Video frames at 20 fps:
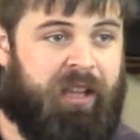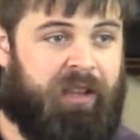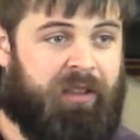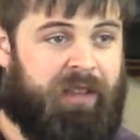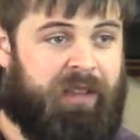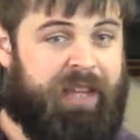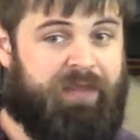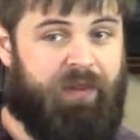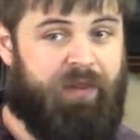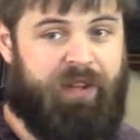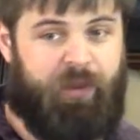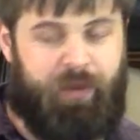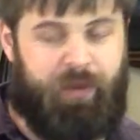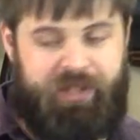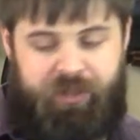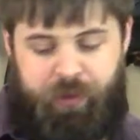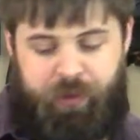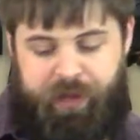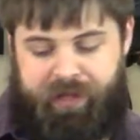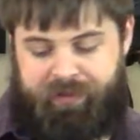Leave what you were
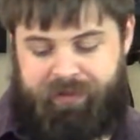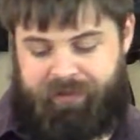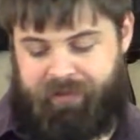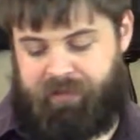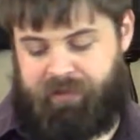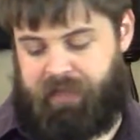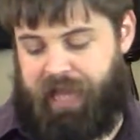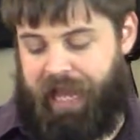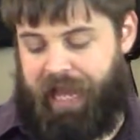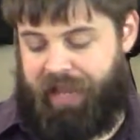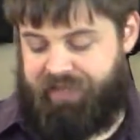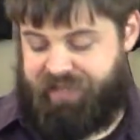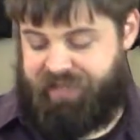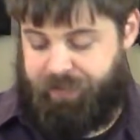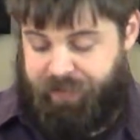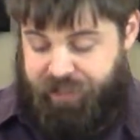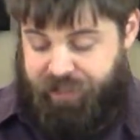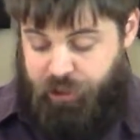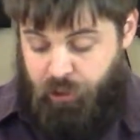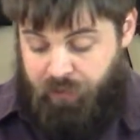doing, I have
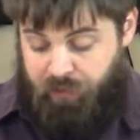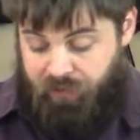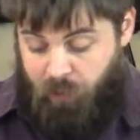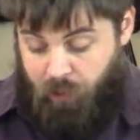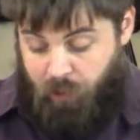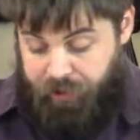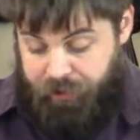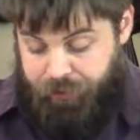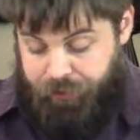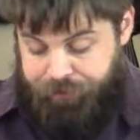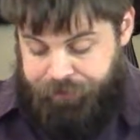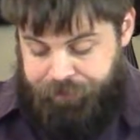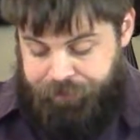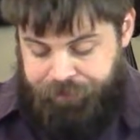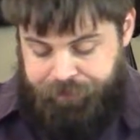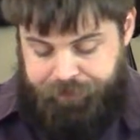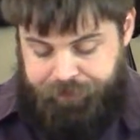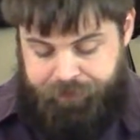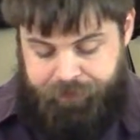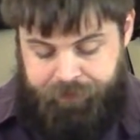something new for you.
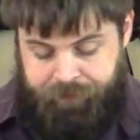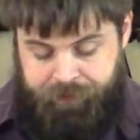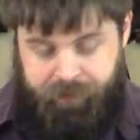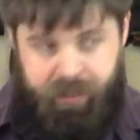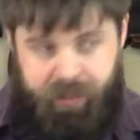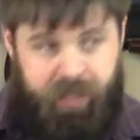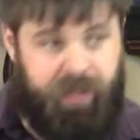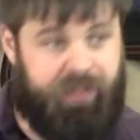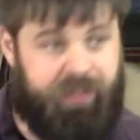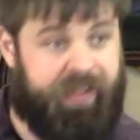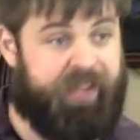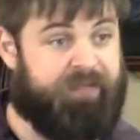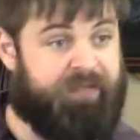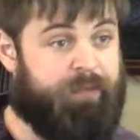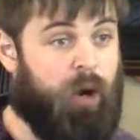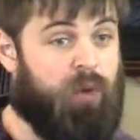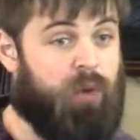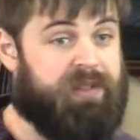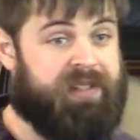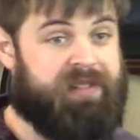Think of
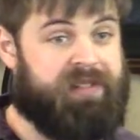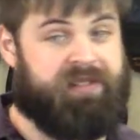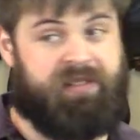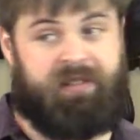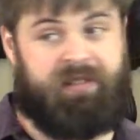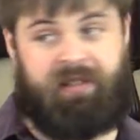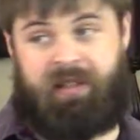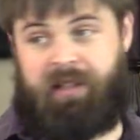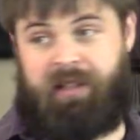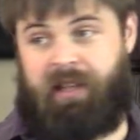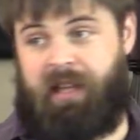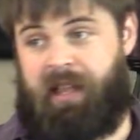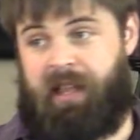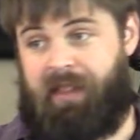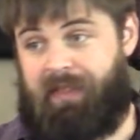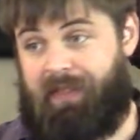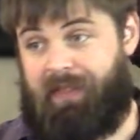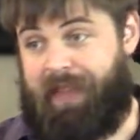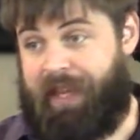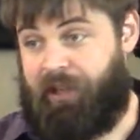Moses
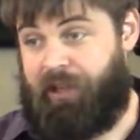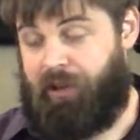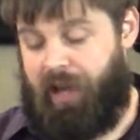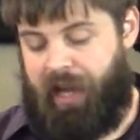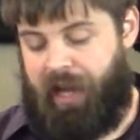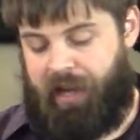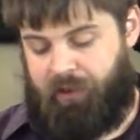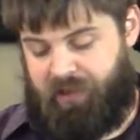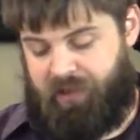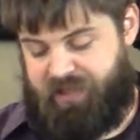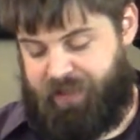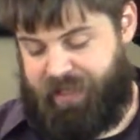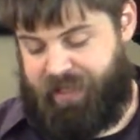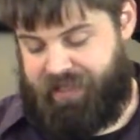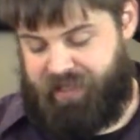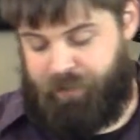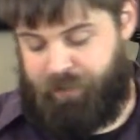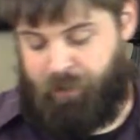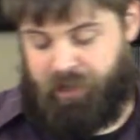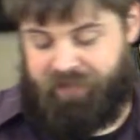later on, once we
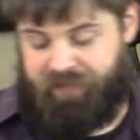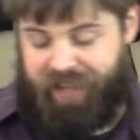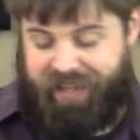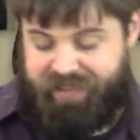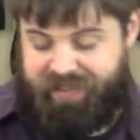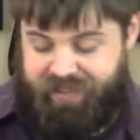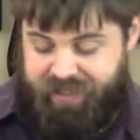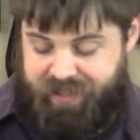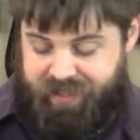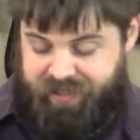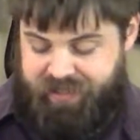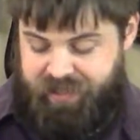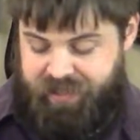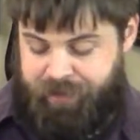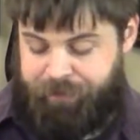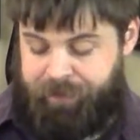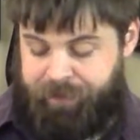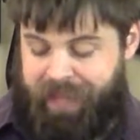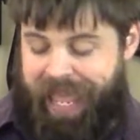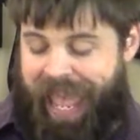get to the book of Exodus.
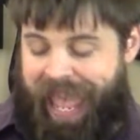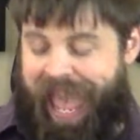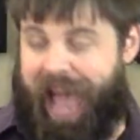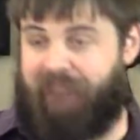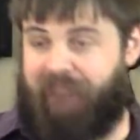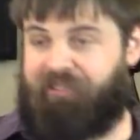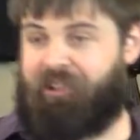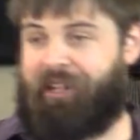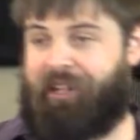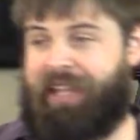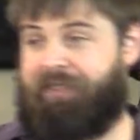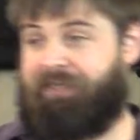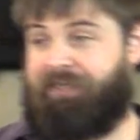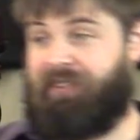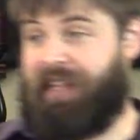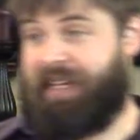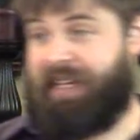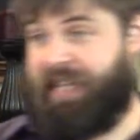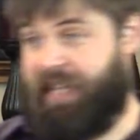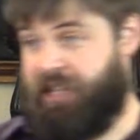After he
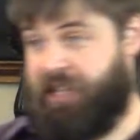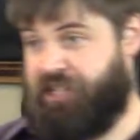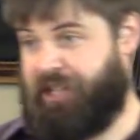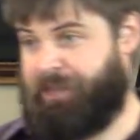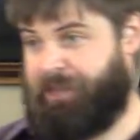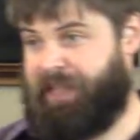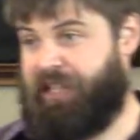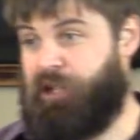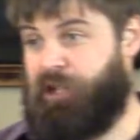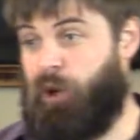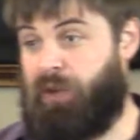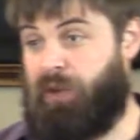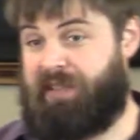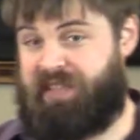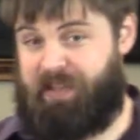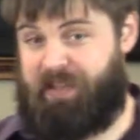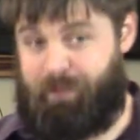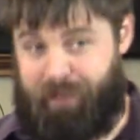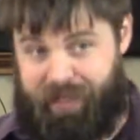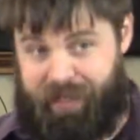fled Egypt, he goes
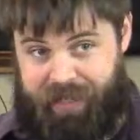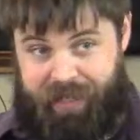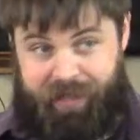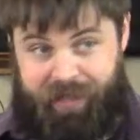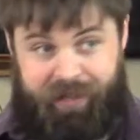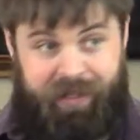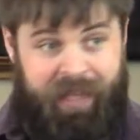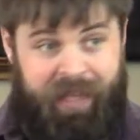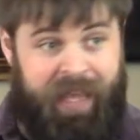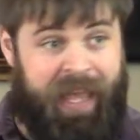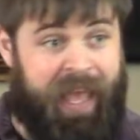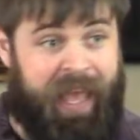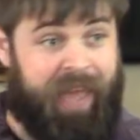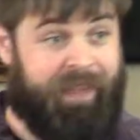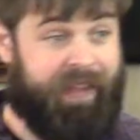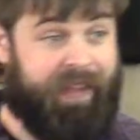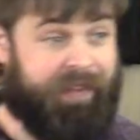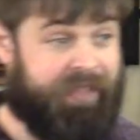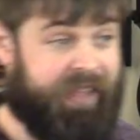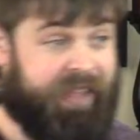to Midian,
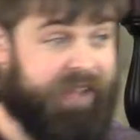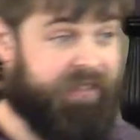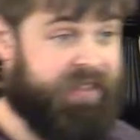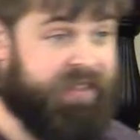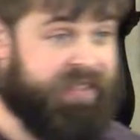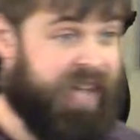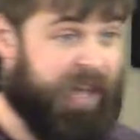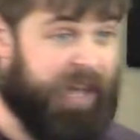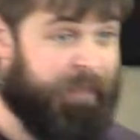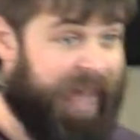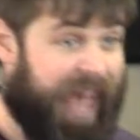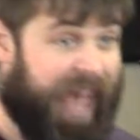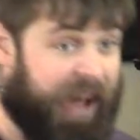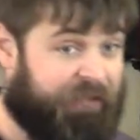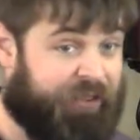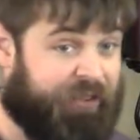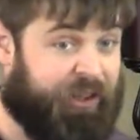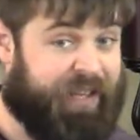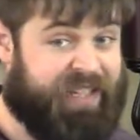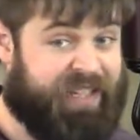and then think of the time
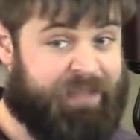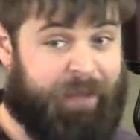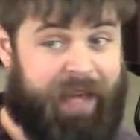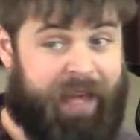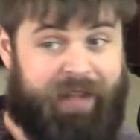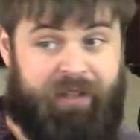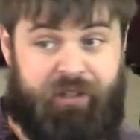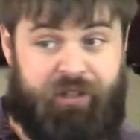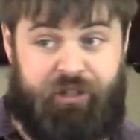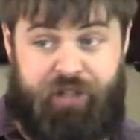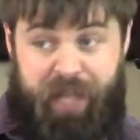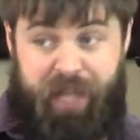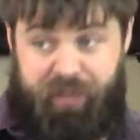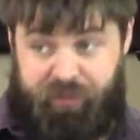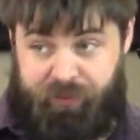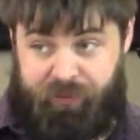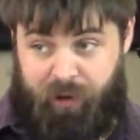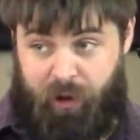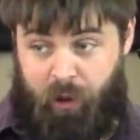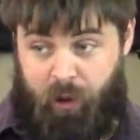after he's met
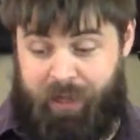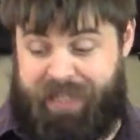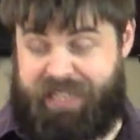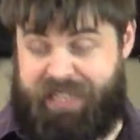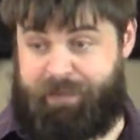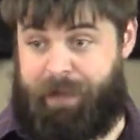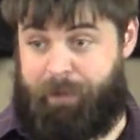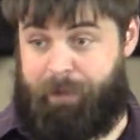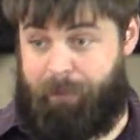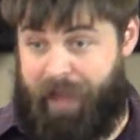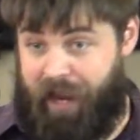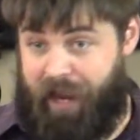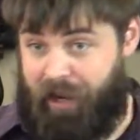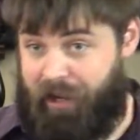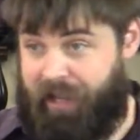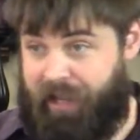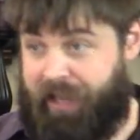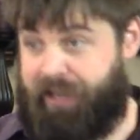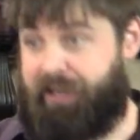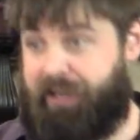Jethro and he's been
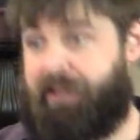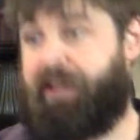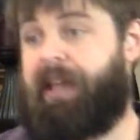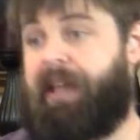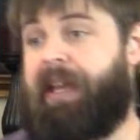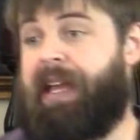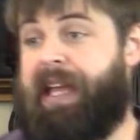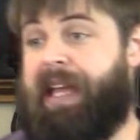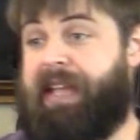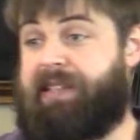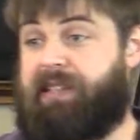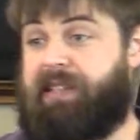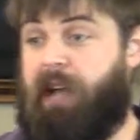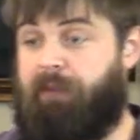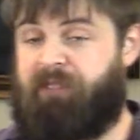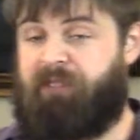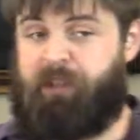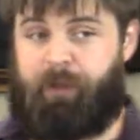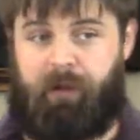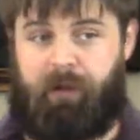married. He's
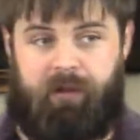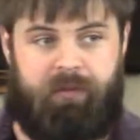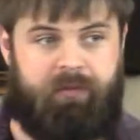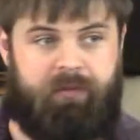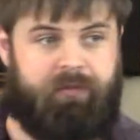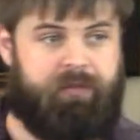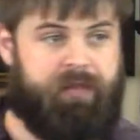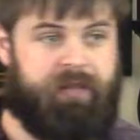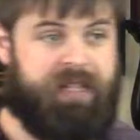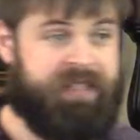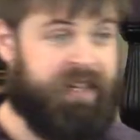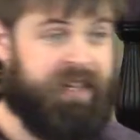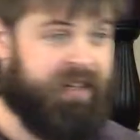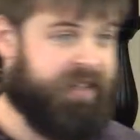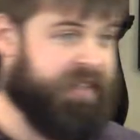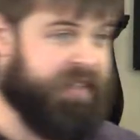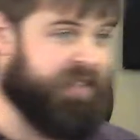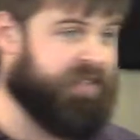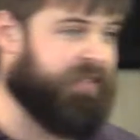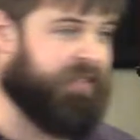comfortable, he's got a
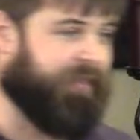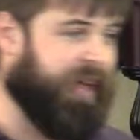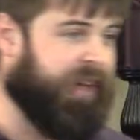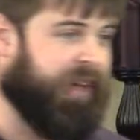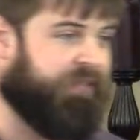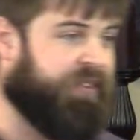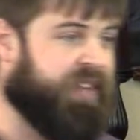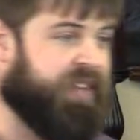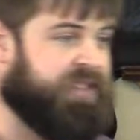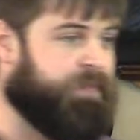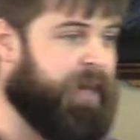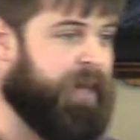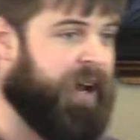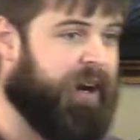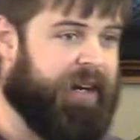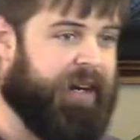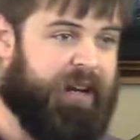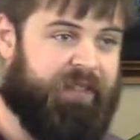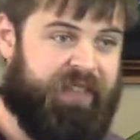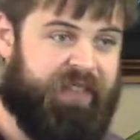decent life, he's
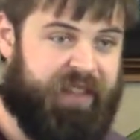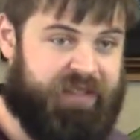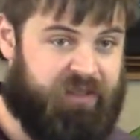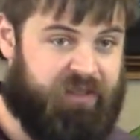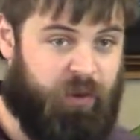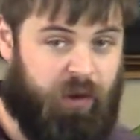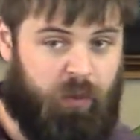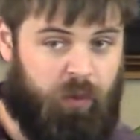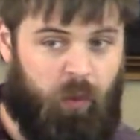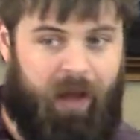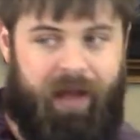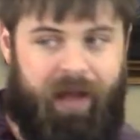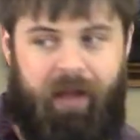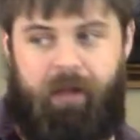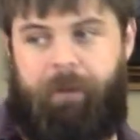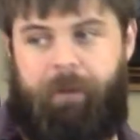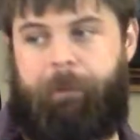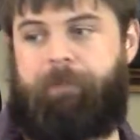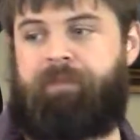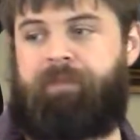married, everything's going
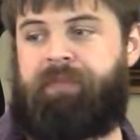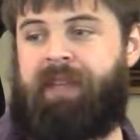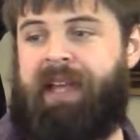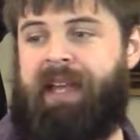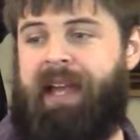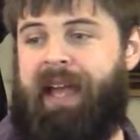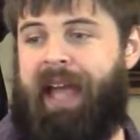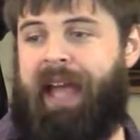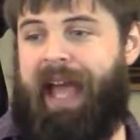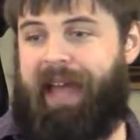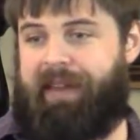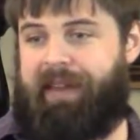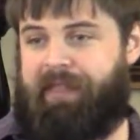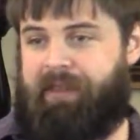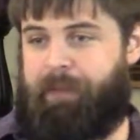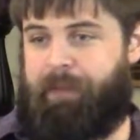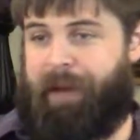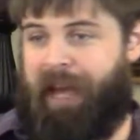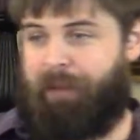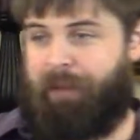well.
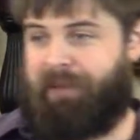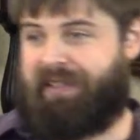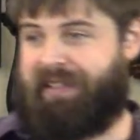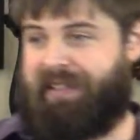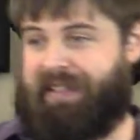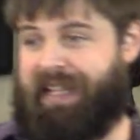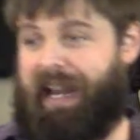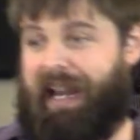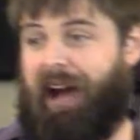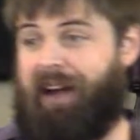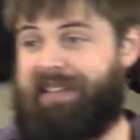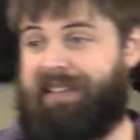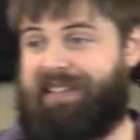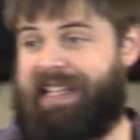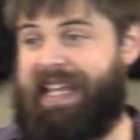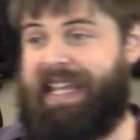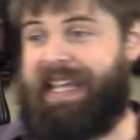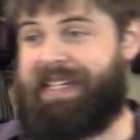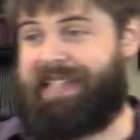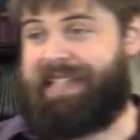And the Bible says that as
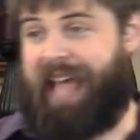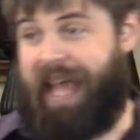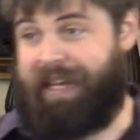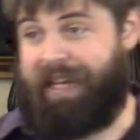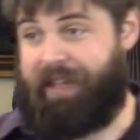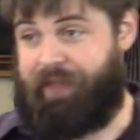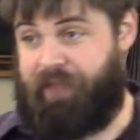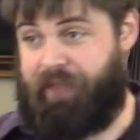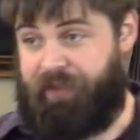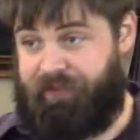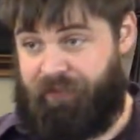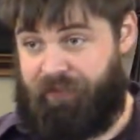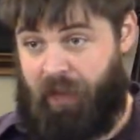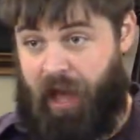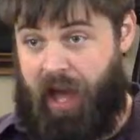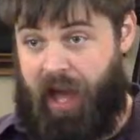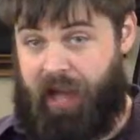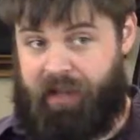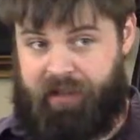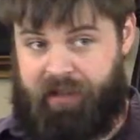he tended the
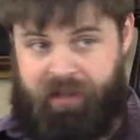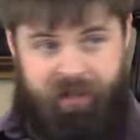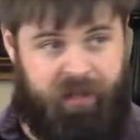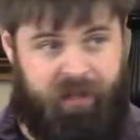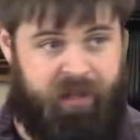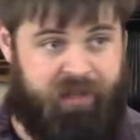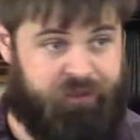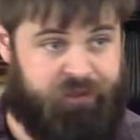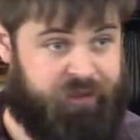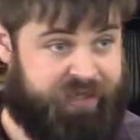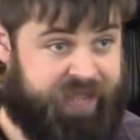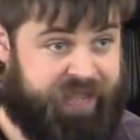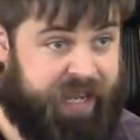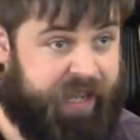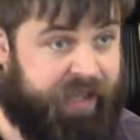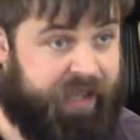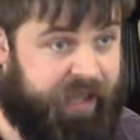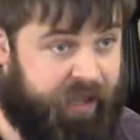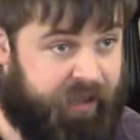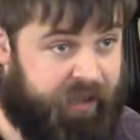flock, so he's
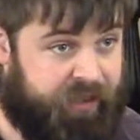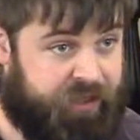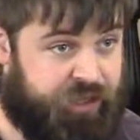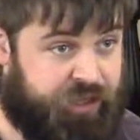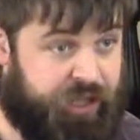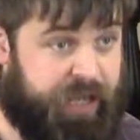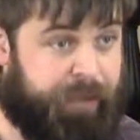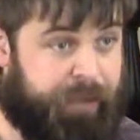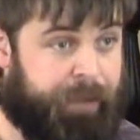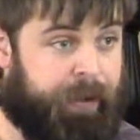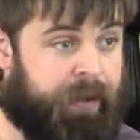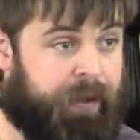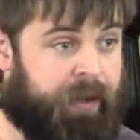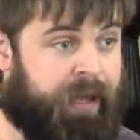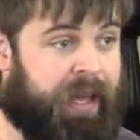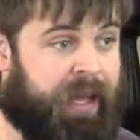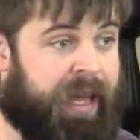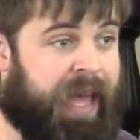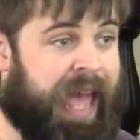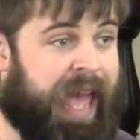taking care of the sheep,
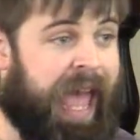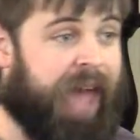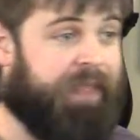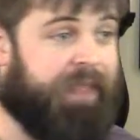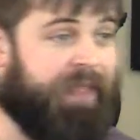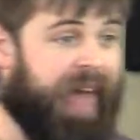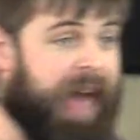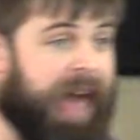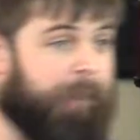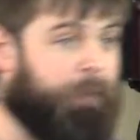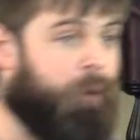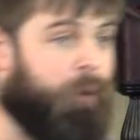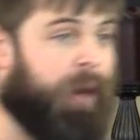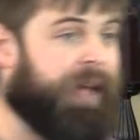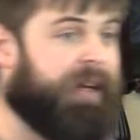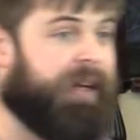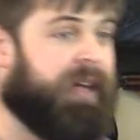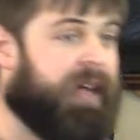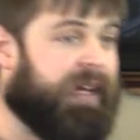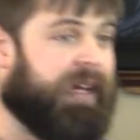at that
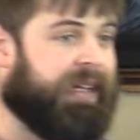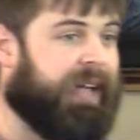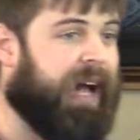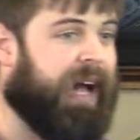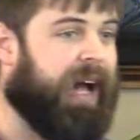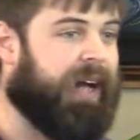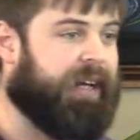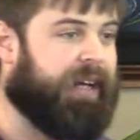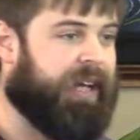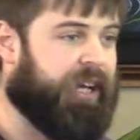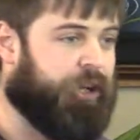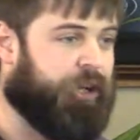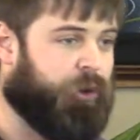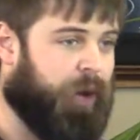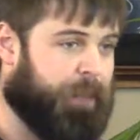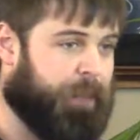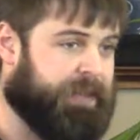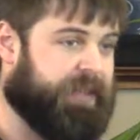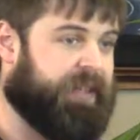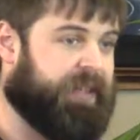point, God
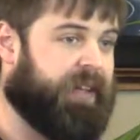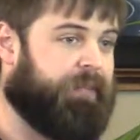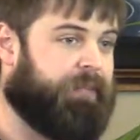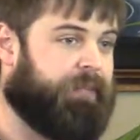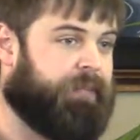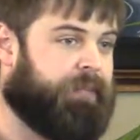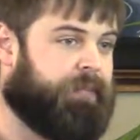interrupted him.